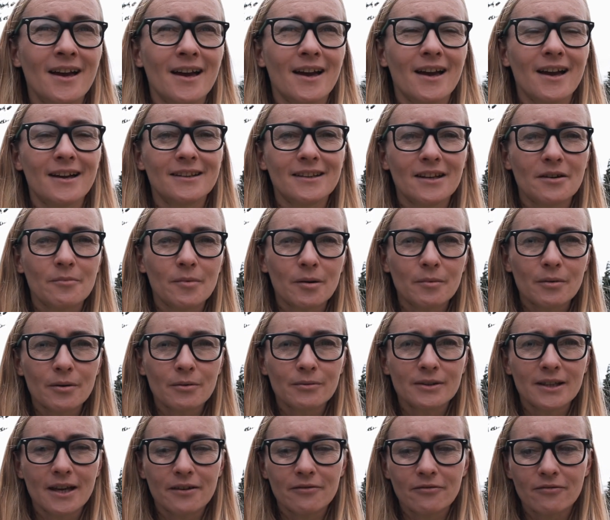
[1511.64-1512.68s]
And I remember
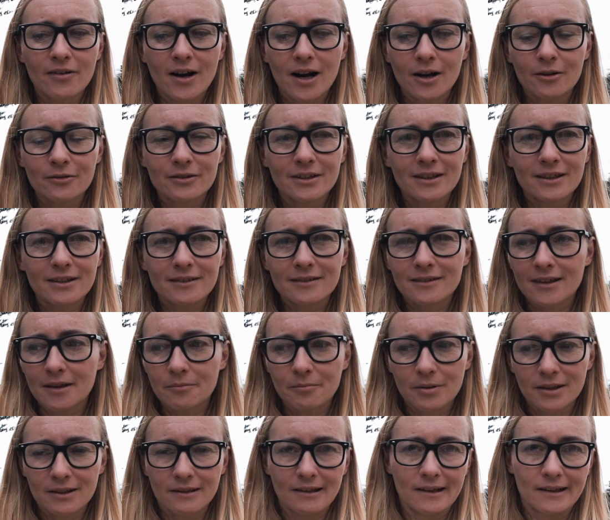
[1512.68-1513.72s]
when I found it, I
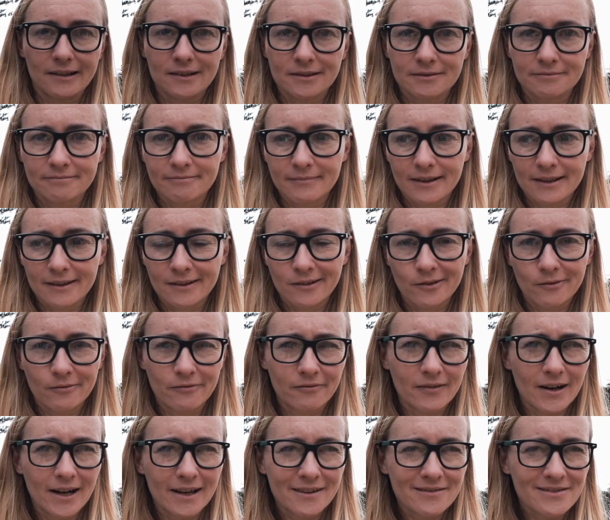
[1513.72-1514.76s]
paid like, I don't know,
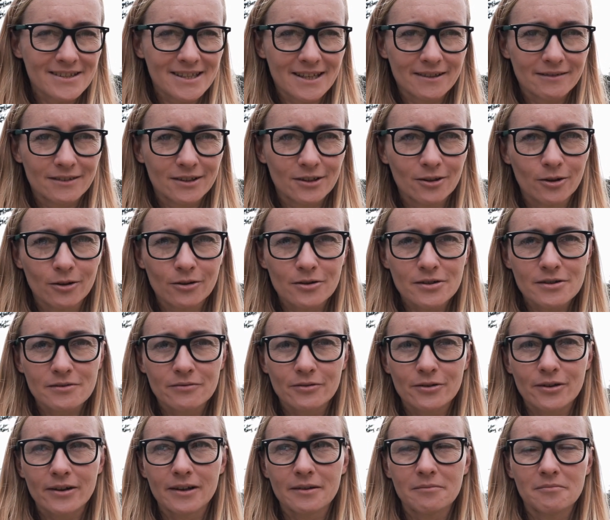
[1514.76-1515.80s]
$5, $7
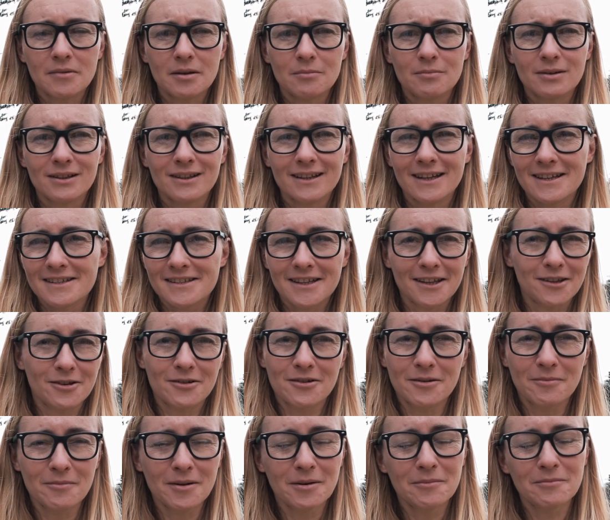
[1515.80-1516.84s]
for it, maybe less, I
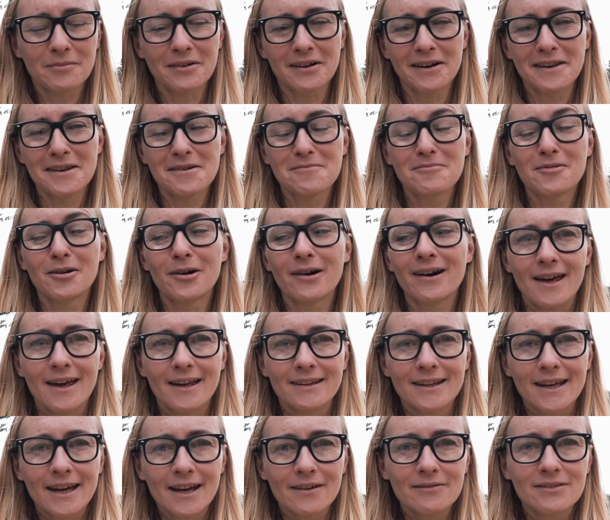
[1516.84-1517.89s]
don't remember anymore.
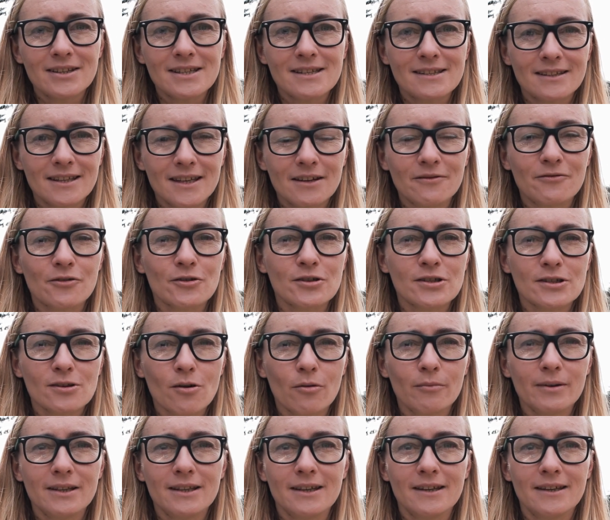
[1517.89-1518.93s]
And I have this thing for
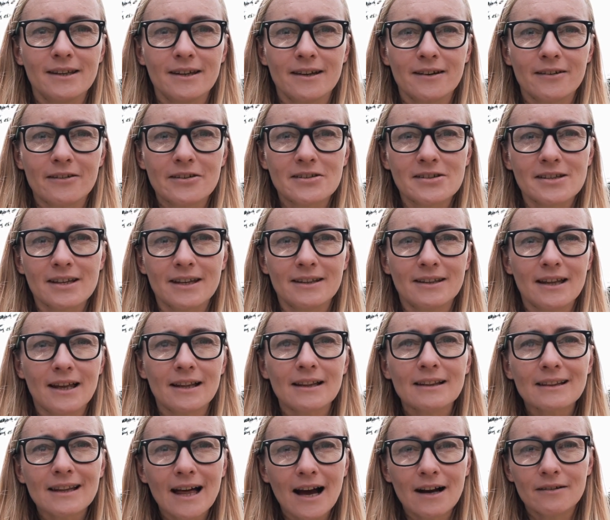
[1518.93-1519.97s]
so many years and I
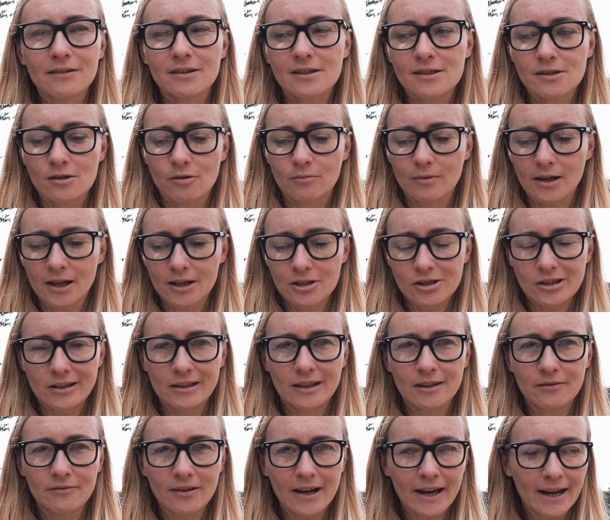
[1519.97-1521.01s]
love it so much.
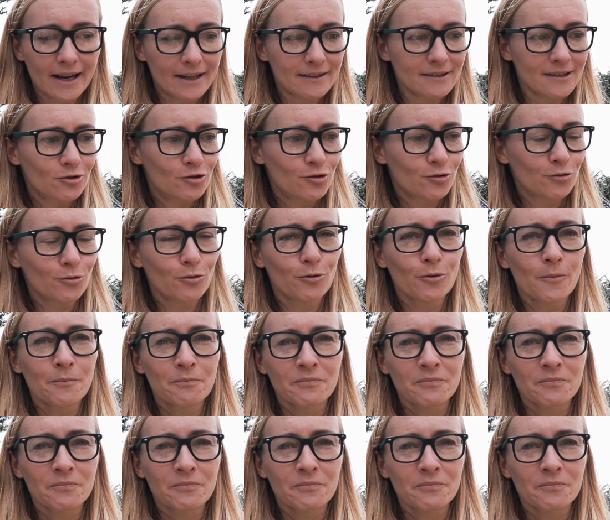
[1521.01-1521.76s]
And if I had to